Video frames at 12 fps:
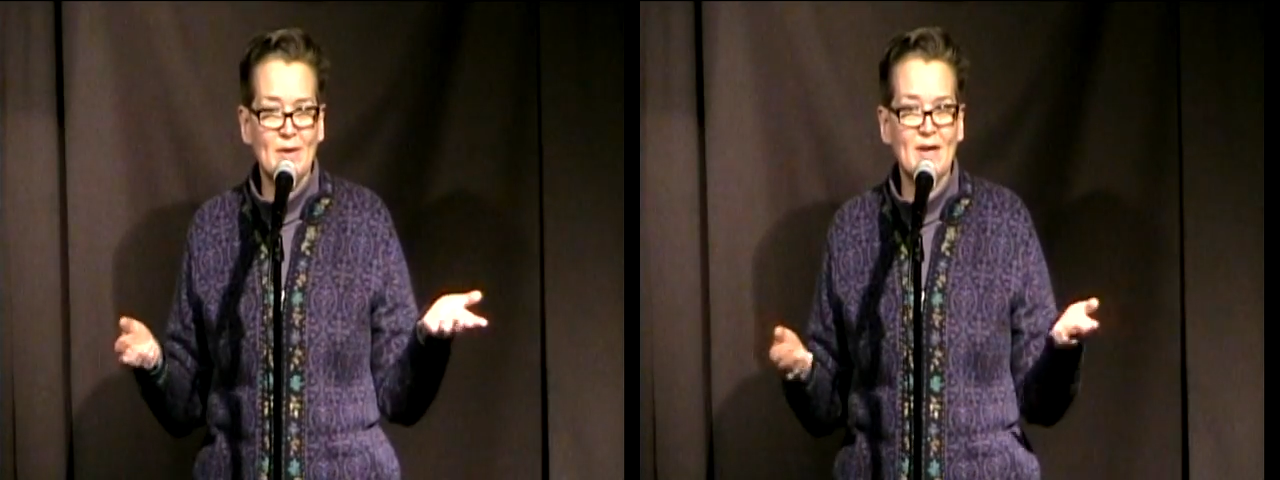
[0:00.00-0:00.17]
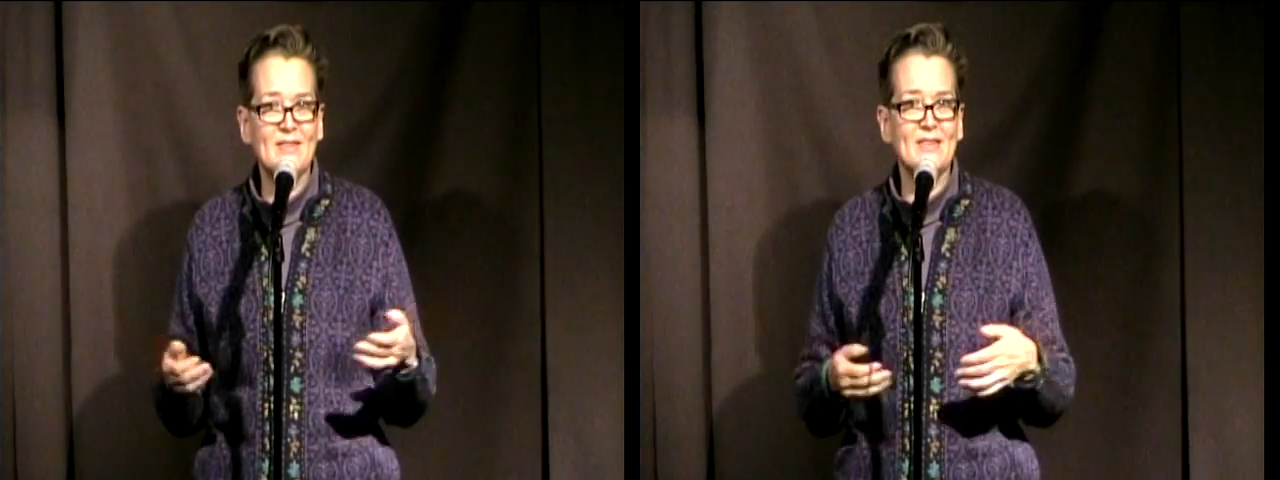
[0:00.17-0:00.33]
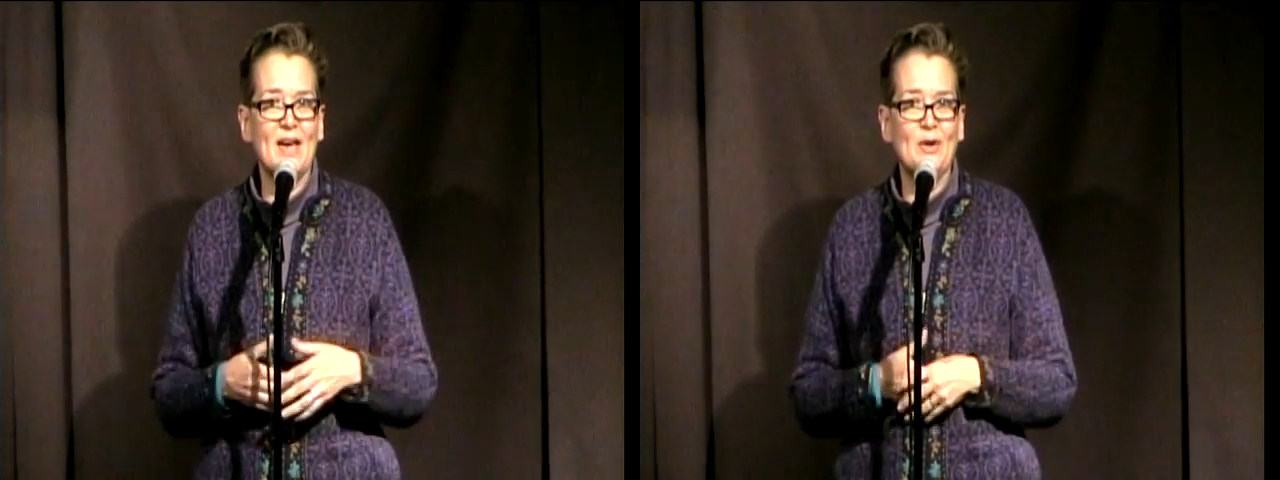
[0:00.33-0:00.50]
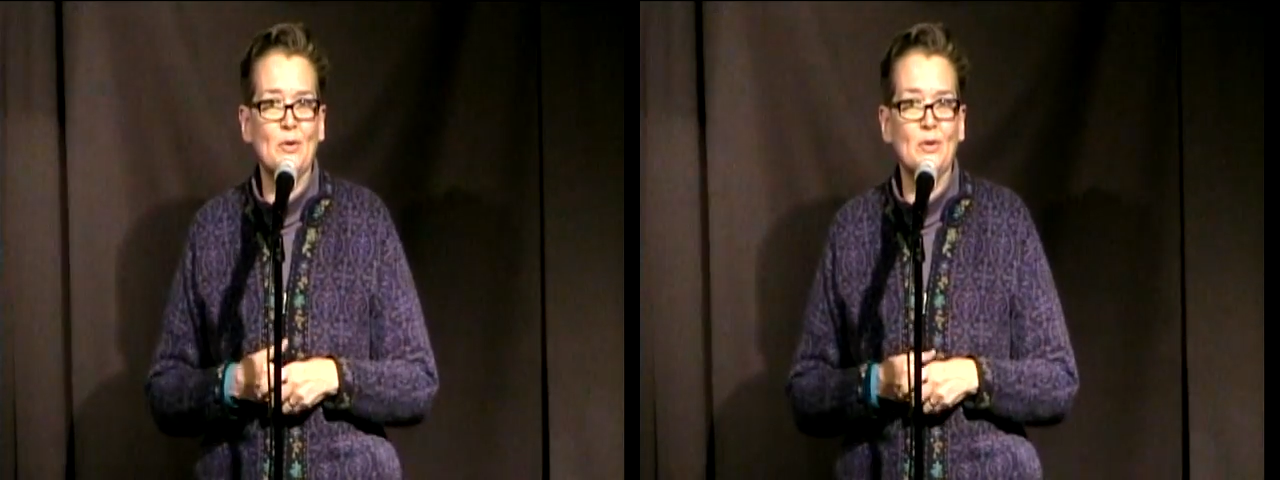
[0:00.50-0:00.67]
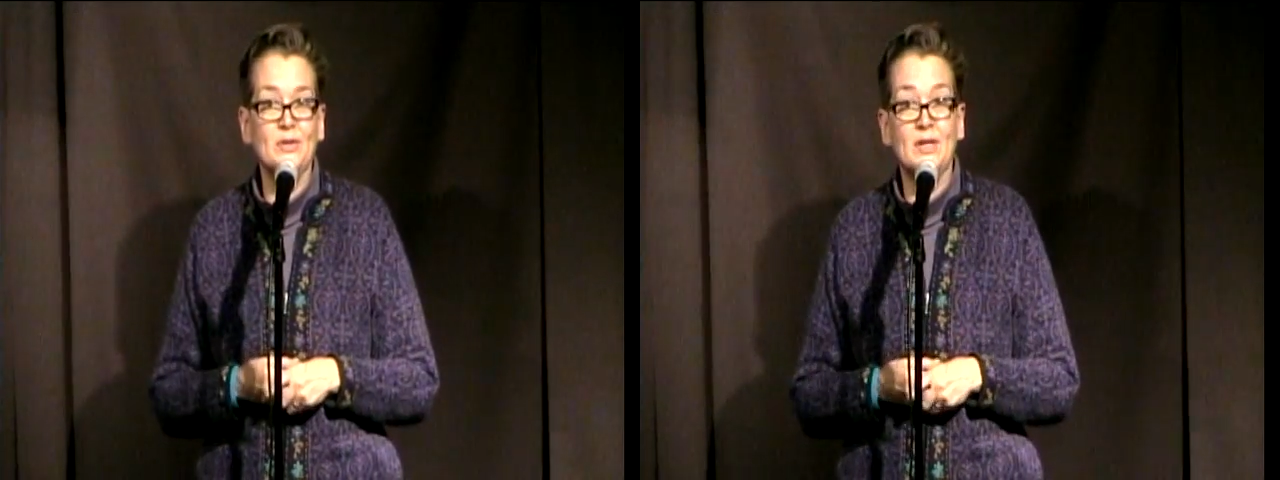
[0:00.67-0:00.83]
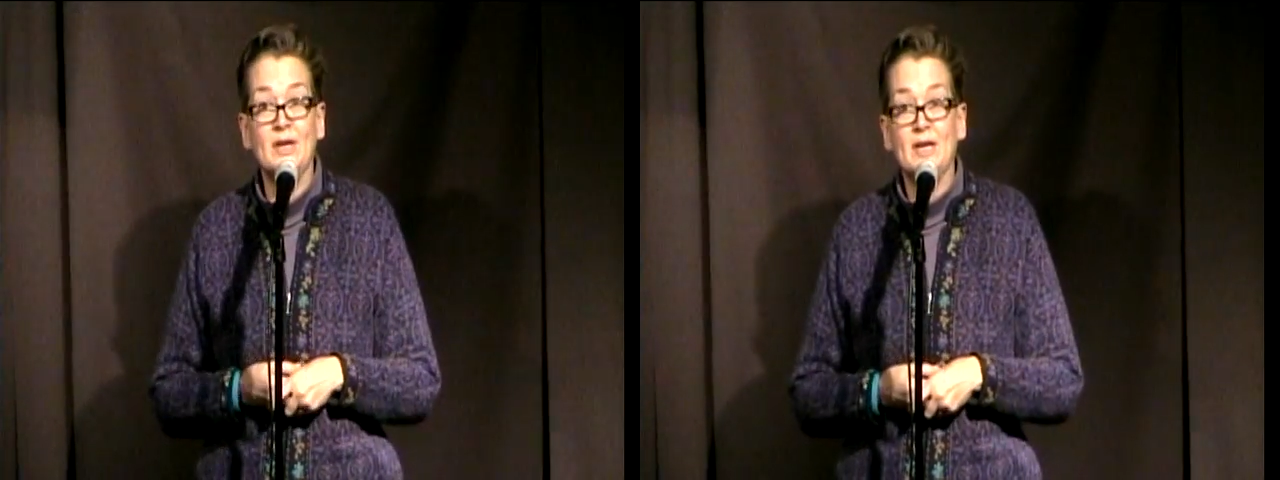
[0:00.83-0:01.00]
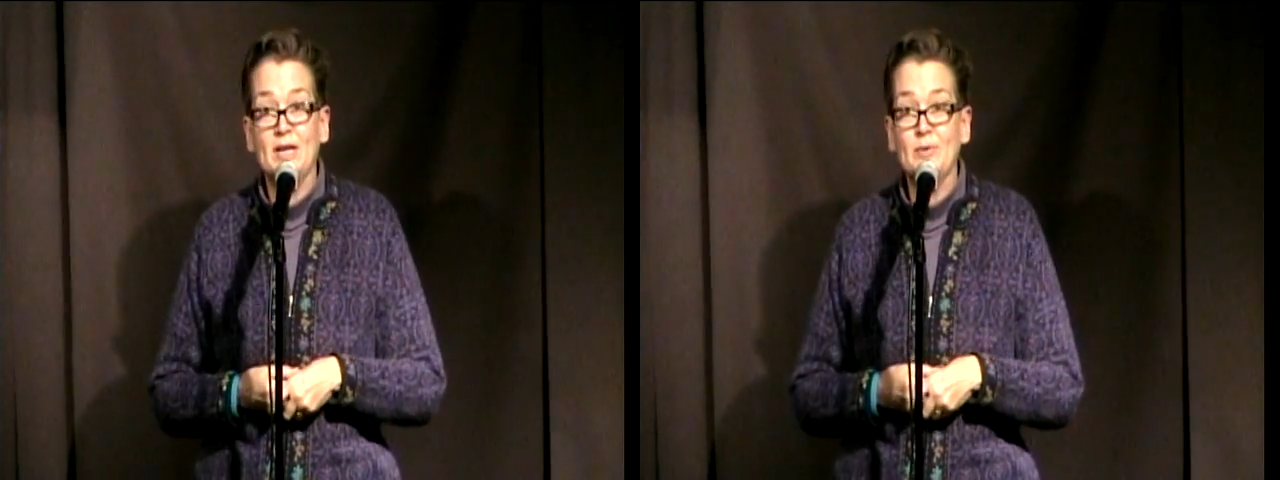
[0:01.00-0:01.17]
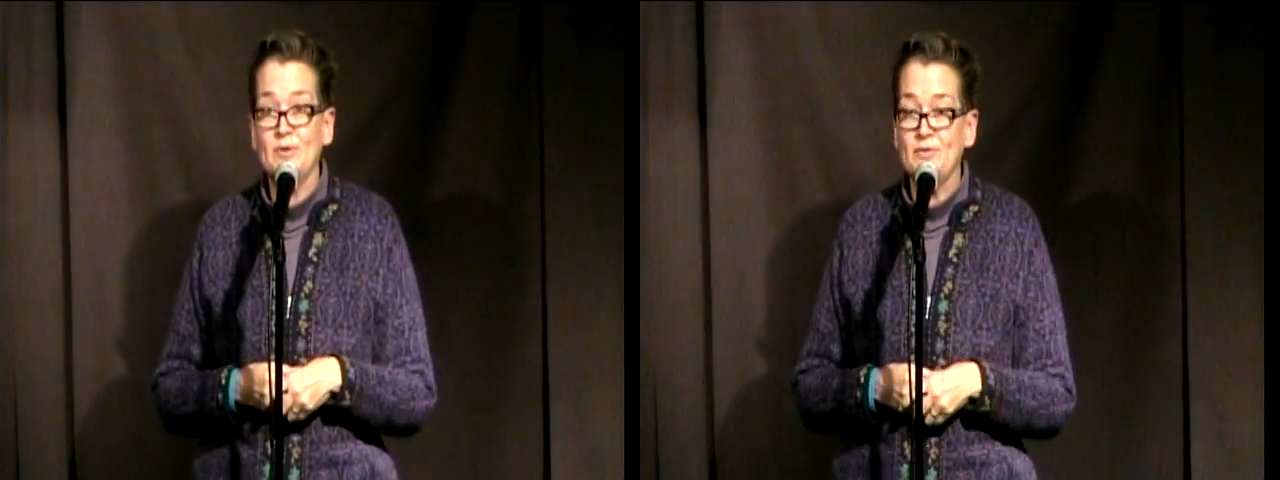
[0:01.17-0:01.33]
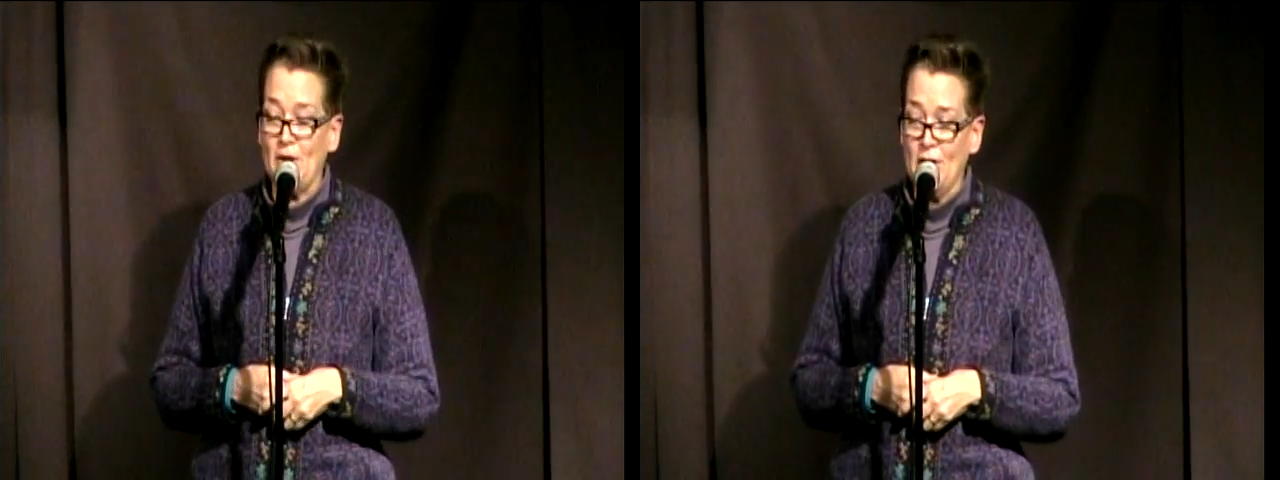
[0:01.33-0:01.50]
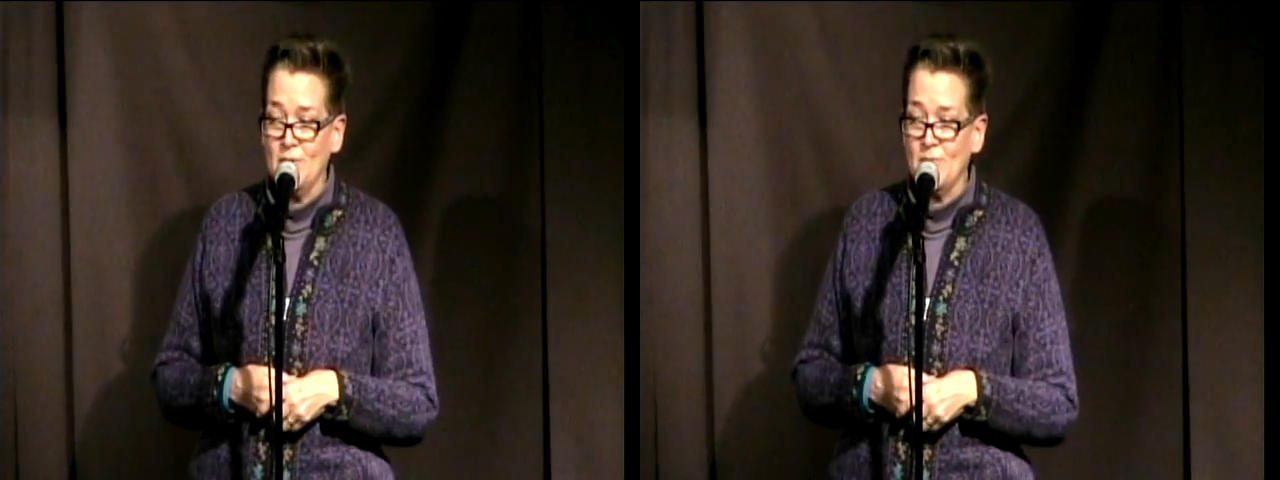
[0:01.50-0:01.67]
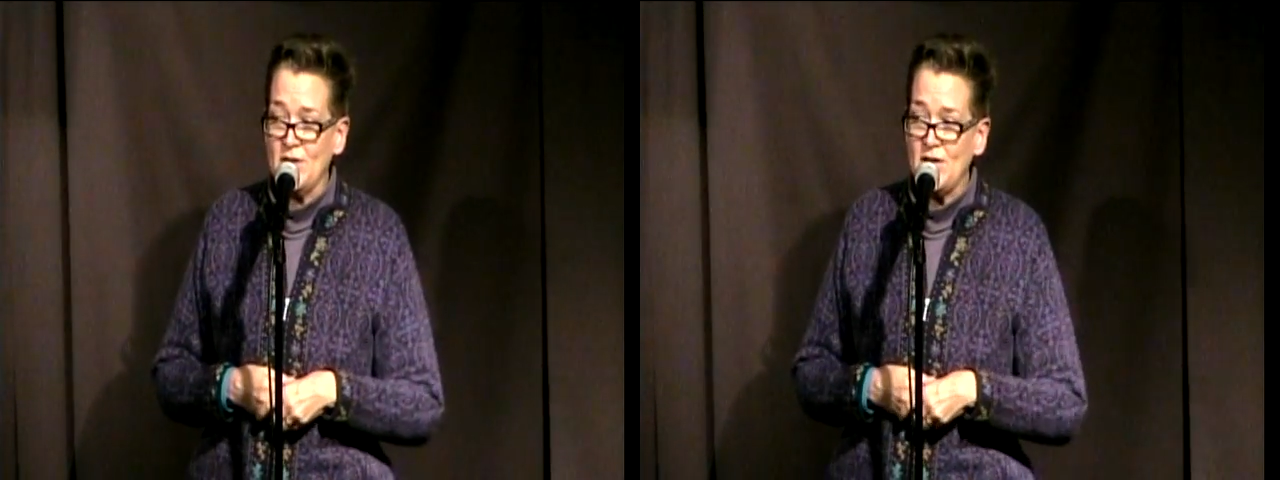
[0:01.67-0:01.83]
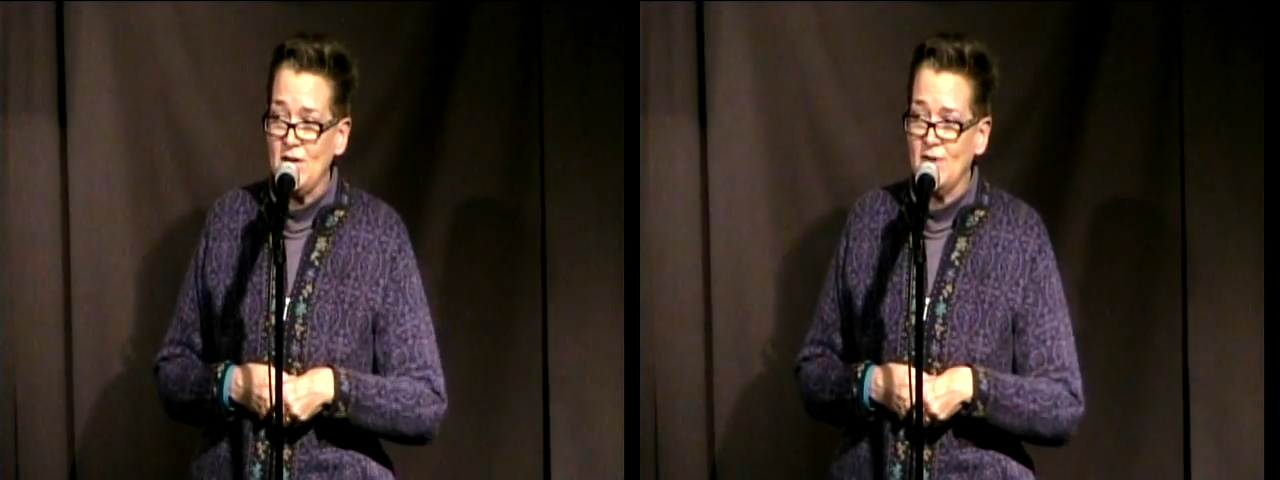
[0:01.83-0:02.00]
It's that old, it was Adam
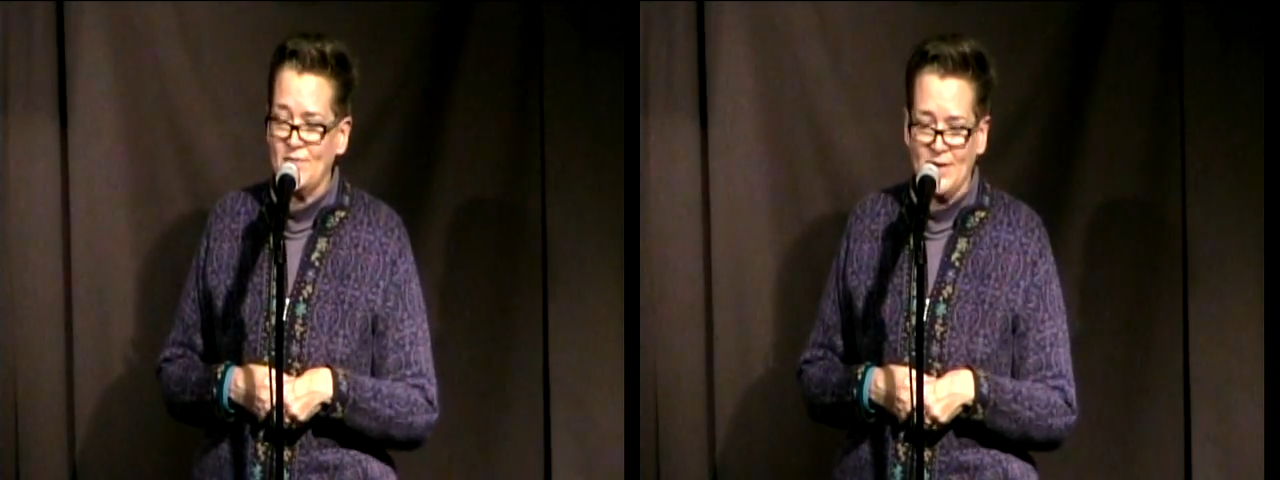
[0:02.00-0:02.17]
and Eve,